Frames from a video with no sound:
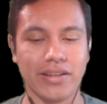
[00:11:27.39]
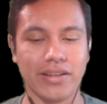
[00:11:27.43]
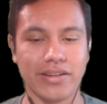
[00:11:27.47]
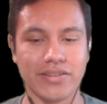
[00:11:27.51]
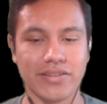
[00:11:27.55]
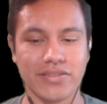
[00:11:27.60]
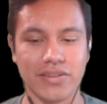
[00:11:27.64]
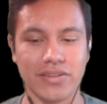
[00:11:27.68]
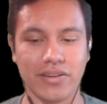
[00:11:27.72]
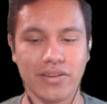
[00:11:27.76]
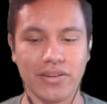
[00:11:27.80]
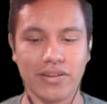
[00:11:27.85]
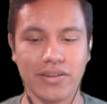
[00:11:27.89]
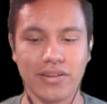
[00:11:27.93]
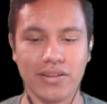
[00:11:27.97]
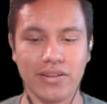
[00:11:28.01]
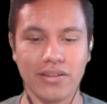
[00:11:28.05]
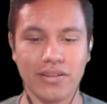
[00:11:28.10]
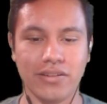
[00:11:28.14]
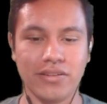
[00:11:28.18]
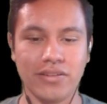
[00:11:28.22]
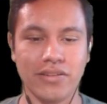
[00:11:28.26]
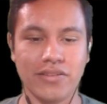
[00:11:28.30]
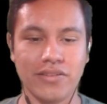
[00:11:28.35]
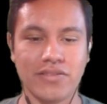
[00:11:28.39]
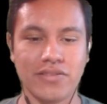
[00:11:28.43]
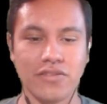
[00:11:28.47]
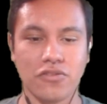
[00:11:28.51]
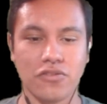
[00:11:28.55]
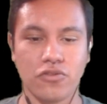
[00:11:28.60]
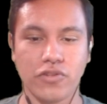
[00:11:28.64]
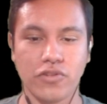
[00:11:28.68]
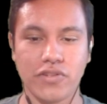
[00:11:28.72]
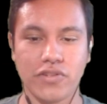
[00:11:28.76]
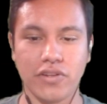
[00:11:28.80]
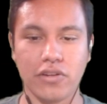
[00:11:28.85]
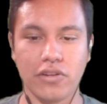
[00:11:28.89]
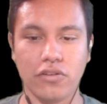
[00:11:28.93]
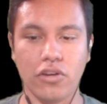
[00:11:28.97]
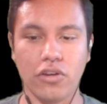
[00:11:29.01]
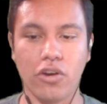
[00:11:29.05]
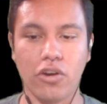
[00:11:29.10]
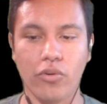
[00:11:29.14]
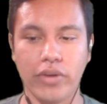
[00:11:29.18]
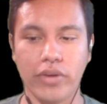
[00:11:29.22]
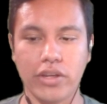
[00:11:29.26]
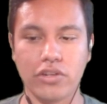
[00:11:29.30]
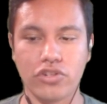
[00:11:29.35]
like I said, it's interesting
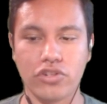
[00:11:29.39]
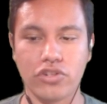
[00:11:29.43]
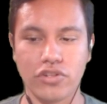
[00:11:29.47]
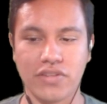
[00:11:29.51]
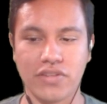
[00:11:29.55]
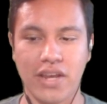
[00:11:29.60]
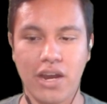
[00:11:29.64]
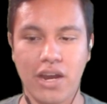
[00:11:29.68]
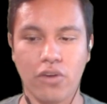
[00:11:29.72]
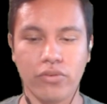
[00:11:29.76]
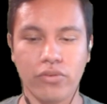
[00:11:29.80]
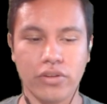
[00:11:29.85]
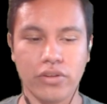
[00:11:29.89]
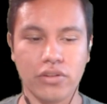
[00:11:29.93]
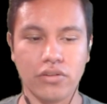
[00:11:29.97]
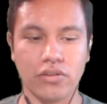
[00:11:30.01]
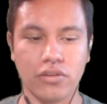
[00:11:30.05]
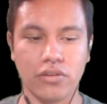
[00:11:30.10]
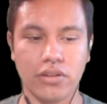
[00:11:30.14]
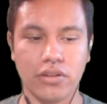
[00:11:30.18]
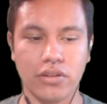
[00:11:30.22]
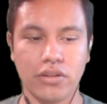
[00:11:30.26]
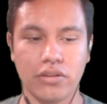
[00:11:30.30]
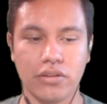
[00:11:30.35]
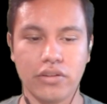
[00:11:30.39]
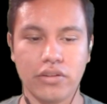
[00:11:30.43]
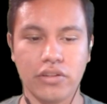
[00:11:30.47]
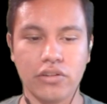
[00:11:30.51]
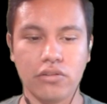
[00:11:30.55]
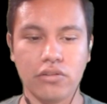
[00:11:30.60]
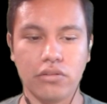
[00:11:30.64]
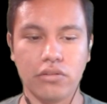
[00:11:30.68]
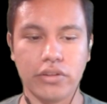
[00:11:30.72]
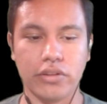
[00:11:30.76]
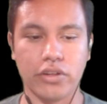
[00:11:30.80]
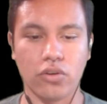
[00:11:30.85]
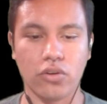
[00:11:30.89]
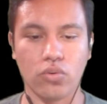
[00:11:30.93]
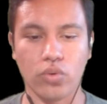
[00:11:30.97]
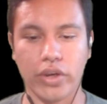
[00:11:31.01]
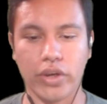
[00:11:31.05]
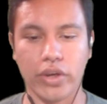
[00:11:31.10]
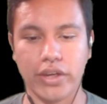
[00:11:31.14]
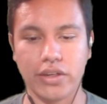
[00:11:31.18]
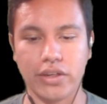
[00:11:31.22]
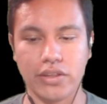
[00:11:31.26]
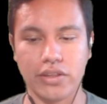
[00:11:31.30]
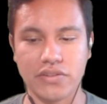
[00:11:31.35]
knowing just how Italy
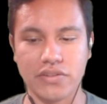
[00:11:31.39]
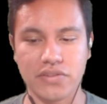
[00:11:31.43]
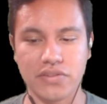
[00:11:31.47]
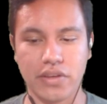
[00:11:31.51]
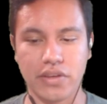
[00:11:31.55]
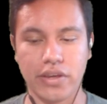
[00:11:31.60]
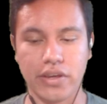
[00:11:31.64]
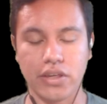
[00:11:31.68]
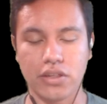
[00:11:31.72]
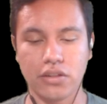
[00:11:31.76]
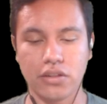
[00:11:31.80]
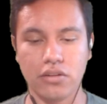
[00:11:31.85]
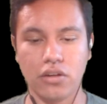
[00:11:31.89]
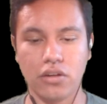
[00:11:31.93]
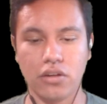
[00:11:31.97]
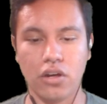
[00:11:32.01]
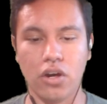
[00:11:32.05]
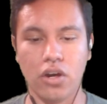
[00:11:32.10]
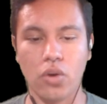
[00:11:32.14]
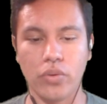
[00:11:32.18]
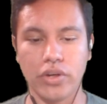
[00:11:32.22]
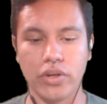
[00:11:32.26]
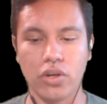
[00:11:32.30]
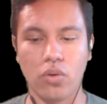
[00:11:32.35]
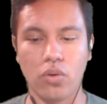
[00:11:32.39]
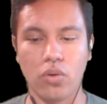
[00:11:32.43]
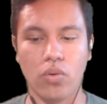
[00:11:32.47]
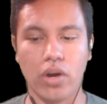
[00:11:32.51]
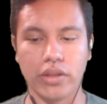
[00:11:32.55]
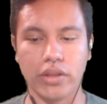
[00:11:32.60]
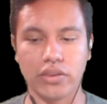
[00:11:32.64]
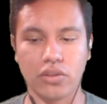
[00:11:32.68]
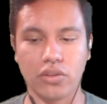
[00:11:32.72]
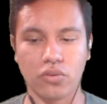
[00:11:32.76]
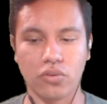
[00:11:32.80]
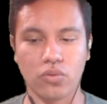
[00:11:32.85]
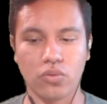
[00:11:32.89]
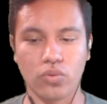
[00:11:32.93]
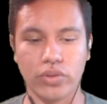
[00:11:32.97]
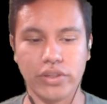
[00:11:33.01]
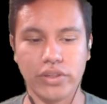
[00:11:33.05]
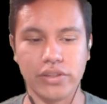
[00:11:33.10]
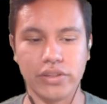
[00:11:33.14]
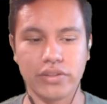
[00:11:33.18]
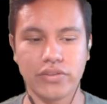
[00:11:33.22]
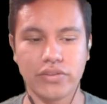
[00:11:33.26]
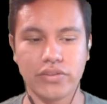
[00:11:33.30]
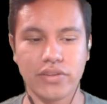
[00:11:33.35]
already is like, oh, we don't want the
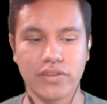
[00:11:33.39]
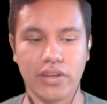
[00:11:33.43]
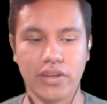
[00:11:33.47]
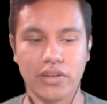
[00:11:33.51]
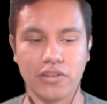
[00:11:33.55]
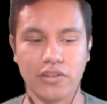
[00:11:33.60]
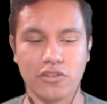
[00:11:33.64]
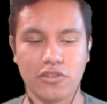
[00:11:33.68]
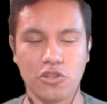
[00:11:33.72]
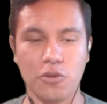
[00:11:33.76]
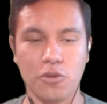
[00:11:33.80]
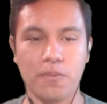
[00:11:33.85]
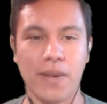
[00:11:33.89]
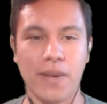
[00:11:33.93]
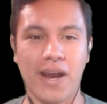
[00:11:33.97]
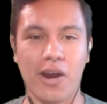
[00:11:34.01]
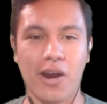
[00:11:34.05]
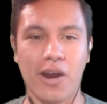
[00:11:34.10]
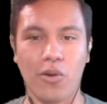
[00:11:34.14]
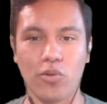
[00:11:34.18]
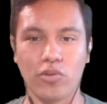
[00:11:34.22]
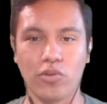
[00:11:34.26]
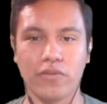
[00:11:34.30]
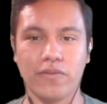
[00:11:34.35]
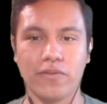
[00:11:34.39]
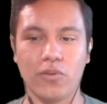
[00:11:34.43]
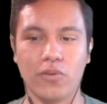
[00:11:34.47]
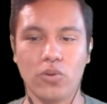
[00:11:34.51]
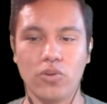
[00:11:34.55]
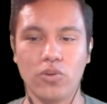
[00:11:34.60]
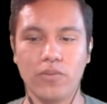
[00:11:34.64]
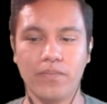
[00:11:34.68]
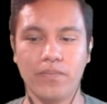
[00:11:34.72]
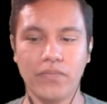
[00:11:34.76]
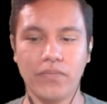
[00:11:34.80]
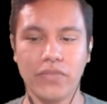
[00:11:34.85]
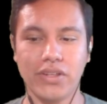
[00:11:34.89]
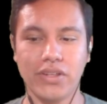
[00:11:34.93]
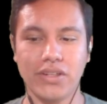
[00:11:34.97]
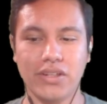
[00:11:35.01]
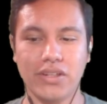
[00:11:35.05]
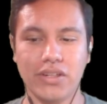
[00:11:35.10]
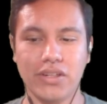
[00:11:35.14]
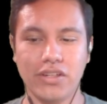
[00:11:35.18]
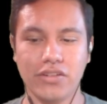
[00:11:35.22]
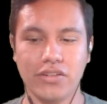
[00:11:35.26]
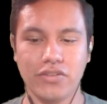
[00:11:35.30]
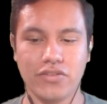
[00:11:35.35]
Greeks getting too powerful.
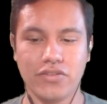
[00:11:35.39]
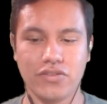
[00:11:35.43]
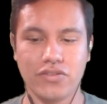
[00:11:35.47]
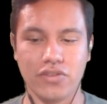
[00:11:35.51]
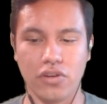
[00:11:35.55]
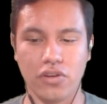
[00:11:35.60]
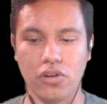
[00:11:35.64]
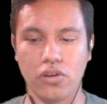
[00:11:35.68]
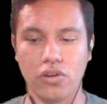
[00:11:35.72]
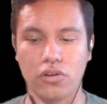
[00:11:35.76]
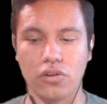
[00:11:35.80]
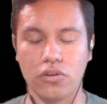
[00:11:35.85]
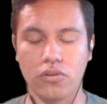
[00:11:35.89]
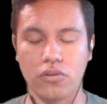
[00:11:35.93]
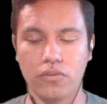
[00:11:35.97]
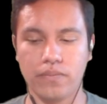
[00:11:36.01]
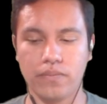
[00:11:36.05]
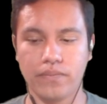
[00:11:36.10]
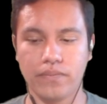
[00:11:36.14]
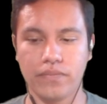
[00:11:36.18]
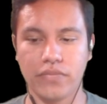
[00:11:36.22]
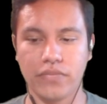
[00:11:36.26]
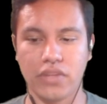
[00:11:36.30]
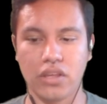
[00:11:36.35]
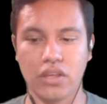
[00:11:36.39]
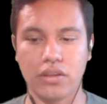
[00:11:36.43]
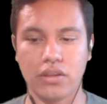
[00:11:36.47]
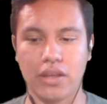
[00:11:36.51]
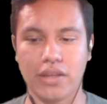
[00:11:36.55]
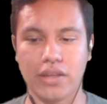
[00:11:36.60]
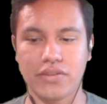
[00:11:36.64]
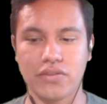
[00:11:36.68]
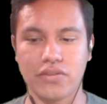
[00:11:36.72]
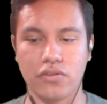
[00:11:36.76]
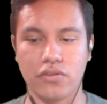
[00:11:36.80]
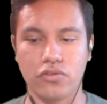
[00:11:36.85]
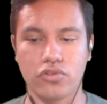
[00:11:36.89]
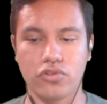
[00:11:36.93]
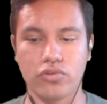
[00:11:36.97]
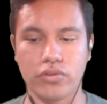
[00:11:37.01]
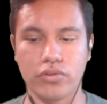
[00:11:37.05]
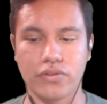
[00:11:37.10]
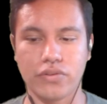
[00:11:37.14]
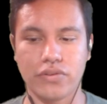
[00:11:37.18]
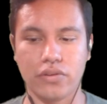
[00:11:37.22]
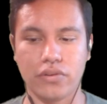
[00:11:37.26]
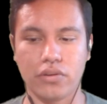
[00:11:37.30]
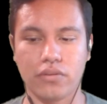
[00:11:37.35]
So that's
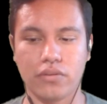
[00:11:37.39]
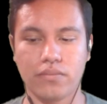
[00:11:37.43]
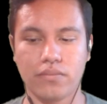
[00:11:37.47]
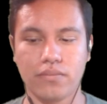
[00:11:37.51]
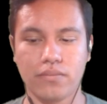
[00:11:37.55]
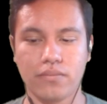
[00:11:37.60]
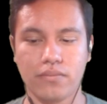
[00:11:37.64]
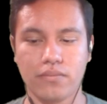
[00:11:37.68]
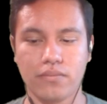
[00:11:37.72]
interesting.